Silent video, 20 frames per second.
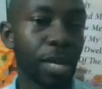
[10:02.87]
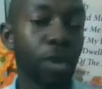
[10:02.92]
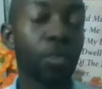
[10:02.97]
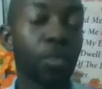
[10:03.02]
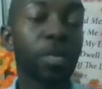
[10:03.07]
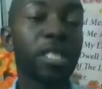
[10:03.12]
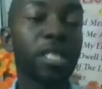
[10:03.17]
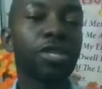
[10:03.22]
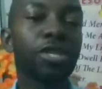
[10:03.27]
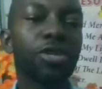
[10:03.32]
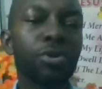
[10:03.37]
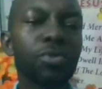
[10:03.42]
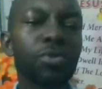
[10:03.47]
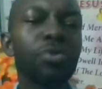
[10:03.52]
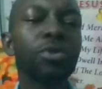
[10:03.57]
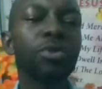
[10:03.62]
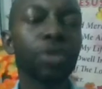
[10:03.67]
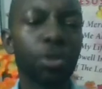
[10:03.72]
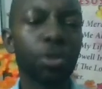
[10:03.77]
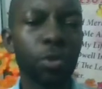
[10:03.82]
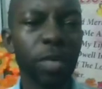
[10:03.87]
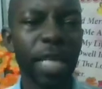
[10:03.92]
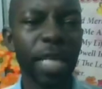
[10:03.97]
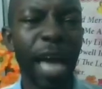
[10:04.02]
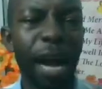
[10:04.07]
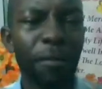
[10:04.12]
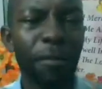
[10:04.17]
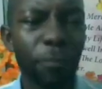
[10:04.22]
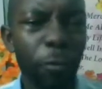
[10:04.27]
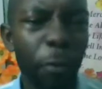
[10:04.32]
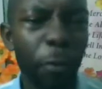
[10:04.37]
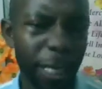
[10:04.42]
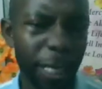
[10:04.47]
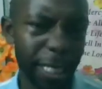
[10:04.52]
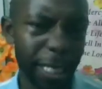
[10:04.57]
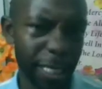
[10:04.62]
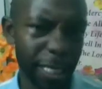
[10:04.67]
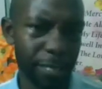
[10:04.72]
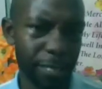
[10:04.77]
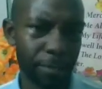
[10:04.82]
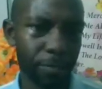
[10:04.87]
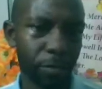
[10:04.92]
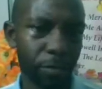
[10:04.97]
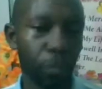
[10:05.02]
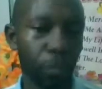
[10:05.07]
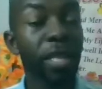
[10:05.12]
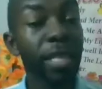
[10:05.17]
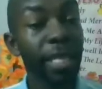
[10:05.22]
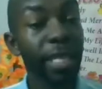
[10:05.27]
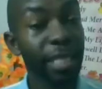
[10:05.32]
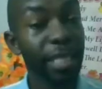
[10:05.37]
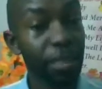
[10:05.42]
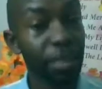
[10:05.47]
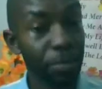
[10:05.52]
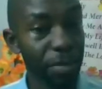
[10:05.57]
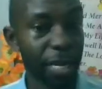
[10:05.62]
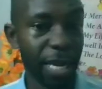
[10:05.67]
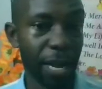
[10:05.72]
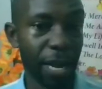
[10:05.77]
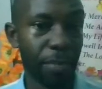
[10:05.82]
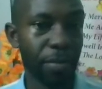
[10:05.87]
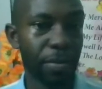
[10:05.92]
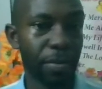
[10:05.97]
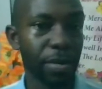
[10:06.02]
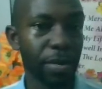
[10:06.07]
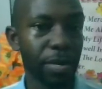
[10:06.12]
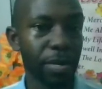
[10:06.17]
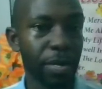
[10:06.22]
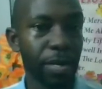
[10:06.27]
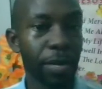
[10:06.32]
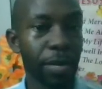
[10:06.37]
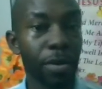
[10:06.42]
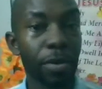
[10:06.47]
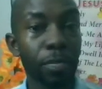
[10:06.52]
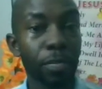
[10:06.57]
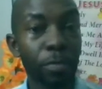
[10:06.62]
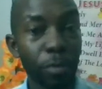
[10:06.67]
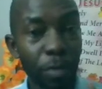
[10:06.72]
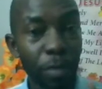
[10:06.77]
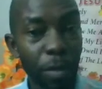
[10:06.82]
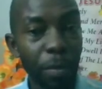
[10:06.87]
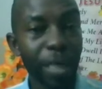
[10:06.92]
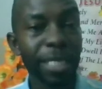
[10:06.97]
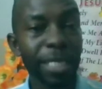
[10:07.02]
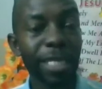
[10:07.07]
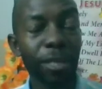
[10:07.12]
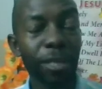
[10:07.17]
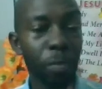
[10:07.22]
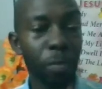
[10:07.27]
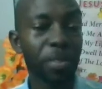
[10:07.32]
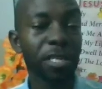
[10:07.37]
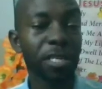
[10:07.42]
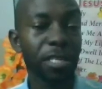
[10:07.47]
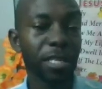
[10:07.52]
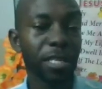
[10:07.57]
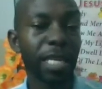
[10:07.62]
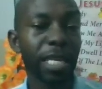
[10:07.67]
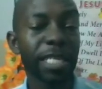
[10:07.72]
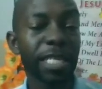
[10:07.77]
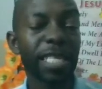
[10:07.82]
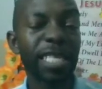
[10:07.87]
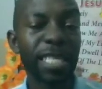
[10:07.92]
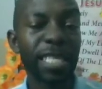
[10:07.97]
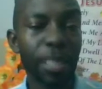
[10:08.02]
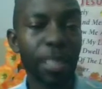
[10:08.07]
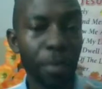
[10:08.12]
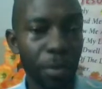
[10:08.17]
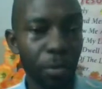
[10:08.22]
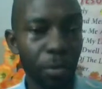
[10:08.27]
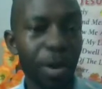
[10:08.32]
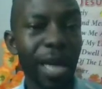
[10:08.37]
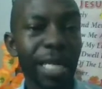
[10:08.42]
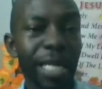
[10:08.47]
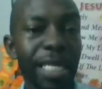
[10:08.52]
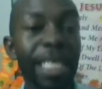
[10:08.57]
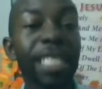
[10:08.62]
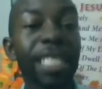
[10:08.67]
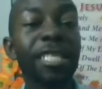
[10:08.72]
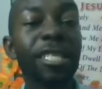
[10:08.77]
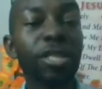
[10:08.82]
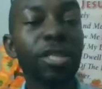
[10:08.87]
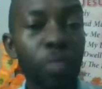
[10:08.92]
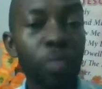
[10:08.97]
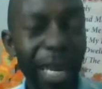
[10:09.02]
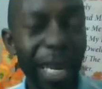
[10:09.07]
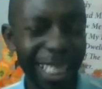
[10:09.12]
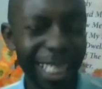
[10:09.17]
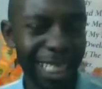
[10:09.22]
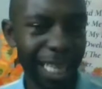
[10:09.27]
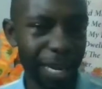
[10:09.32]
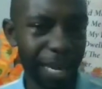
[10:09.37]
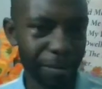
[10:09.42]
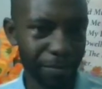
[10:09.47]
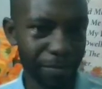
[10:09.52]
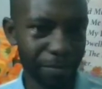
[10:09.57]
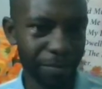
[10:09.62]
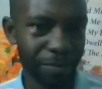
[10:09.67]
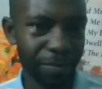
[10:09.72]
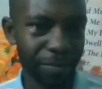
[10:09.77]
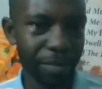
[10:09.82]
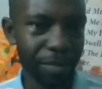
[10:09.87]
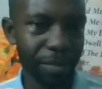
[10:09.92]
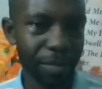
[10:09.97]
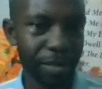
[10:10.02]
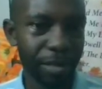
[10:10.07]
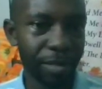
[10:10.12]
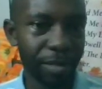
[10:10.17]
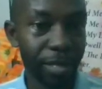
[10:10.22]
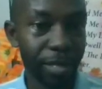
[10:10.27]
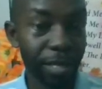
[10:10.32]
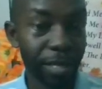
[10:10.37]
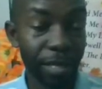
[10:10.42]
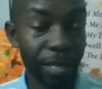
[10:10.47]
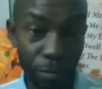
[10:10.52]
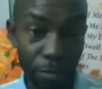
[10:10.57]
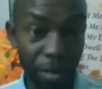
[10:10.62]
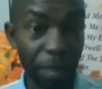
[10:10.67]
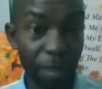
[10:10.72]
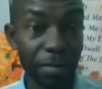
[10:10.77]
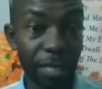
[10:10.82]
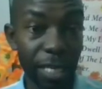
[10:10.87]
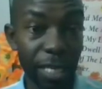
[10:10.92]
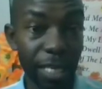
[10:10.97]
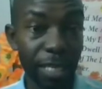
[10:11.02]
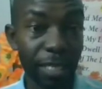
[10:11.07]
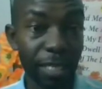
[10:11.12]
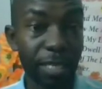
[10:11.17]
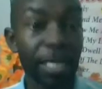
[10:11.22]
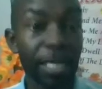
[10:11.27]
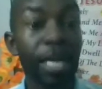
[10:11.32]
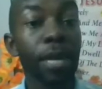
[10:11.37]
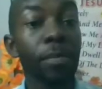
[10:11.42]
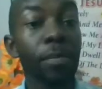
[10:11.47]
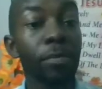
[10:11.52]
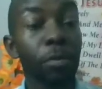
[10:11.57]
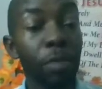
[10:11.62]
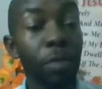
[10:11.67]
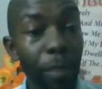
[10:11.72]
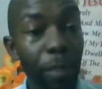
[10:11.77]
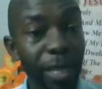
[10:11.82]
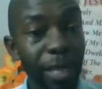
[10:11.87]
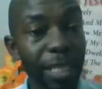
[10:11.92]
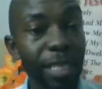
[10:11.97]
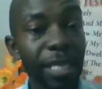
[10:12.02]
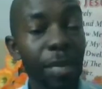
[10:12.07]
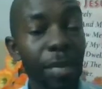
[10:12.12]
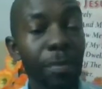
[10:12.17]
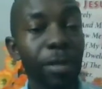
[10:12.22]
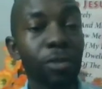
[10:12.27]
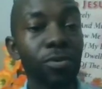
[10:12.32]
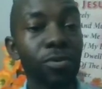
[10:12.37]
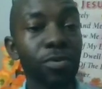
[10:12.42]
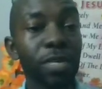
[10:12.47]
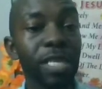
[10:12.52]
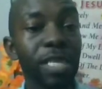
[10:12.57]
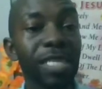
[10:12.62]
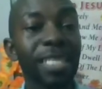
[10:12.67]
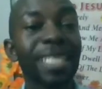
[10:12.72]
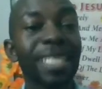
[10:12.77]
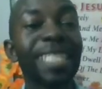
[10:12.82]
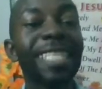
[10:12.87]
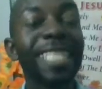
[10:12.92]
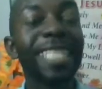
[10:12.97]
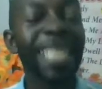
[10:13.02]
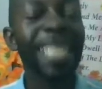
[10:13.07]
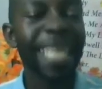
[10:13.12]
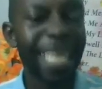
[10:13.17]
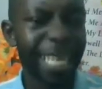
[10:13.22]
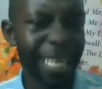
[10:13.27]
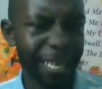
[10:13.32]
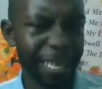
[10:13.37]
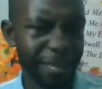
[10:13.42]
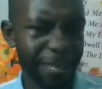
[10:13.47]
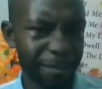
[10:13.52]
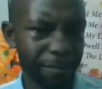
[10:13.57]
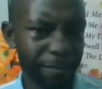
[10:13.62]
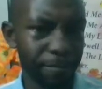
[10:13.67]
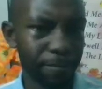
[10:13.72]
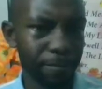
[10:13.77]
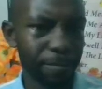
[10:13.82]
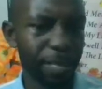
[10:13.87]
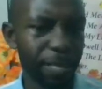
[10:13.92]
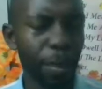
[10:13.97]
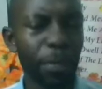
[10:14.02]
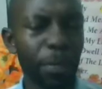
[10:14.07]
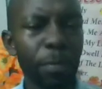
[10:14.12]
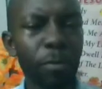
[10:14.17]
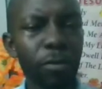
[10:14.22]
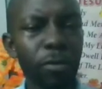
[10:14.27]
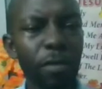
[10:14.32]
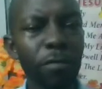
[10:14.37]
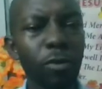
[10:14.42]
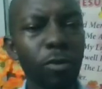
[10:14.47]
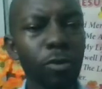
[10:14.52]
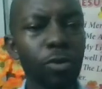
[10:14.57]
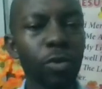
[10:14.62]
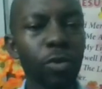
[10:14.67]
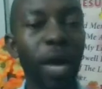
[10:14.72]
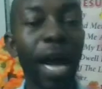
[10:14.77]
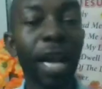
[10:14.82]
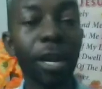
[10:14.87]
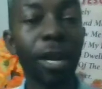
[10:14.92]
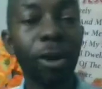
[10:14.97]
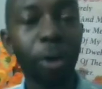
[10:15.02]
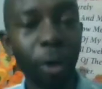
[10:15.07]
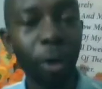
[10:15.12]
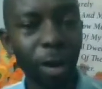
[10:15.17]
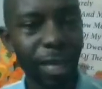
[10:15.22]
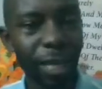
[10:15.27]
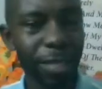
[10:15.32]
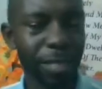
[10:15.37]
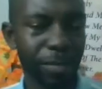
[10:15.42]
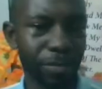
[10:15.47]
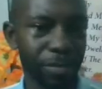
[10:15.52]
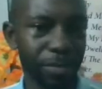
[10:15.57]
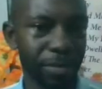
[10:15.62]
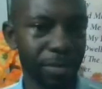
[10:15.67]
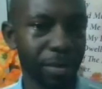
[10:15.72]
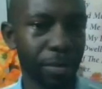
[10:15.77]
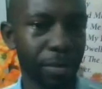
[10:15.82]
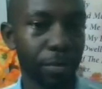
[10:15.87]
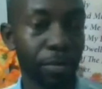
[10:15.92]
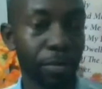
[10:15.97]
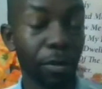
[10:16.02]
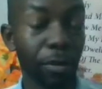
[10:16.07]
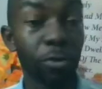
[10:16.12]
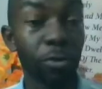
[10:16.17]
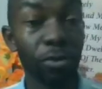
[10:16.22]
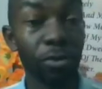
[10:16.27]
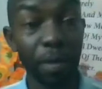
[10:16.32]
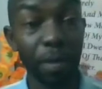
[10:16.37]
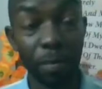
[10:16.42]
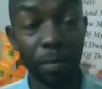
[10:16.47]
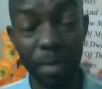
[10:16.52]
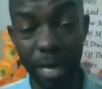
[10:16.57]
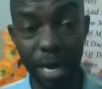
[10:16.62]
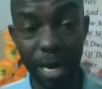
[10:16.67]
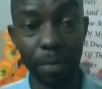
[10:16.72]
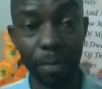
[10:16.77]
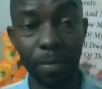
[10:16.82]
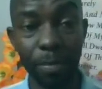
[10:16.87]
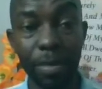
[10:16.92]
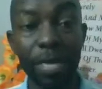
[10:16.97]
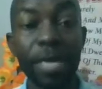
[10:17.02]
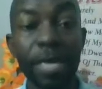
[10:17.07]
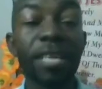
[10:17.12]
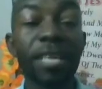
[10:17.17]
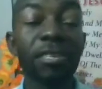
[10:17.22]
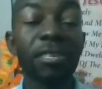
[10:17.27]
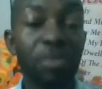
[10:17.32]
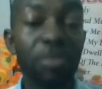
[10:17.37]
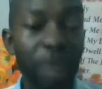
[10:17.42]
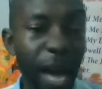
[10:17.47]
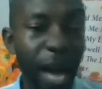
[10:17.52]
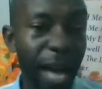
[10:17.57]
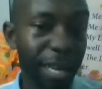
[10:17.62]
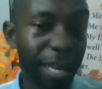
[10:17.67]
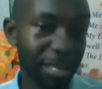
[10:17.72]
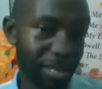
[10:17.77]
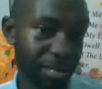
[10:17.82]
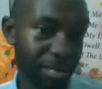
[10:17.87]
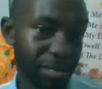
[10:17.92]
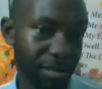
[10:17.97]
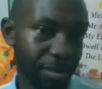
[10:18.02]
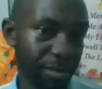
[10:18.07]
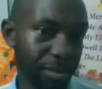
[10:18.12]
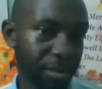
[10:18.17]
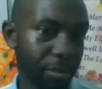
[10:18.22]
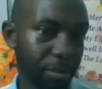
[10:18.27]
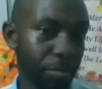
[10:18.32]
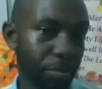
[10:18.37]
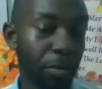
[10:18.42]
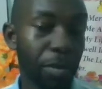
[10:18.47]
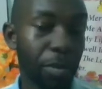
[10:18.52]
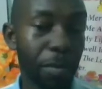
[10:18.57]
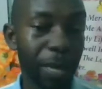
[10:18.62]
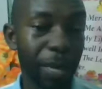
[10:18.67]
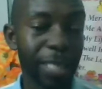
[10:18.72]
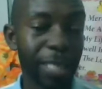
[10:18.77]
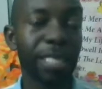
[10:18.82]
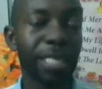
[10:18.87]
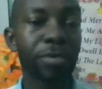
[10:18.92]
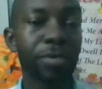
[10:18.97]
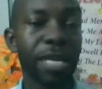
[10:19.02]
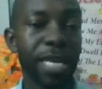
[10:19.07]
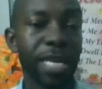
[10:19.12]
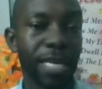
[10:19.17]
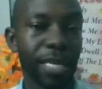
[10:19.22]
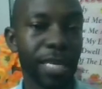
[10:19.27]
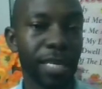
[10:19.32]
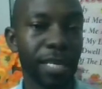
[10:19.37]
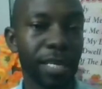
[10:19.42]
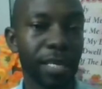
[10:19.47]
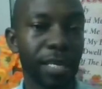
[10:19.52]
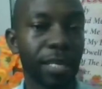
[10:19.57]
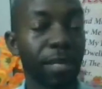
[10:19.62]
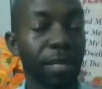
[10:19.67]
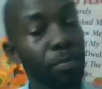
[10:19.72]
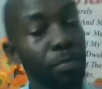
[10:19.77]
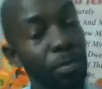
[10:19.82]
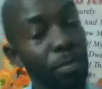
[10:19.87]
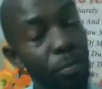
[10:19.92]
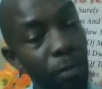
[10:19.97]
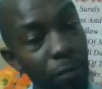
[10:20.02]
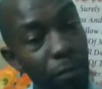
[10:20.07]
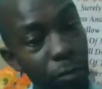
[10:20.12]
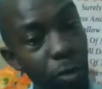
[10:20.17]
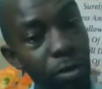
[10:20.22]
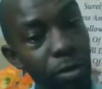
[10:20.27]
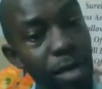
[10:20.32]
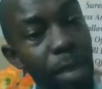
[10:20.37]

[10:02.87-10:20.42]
which you should avoid when there is a breakup. Problematic coping strategies number 1 is new partner. We have said it. Problematic number 2 is drinking. There are people who have gone to alcoholism because of a breakup. Drugs, problematic way. People have gone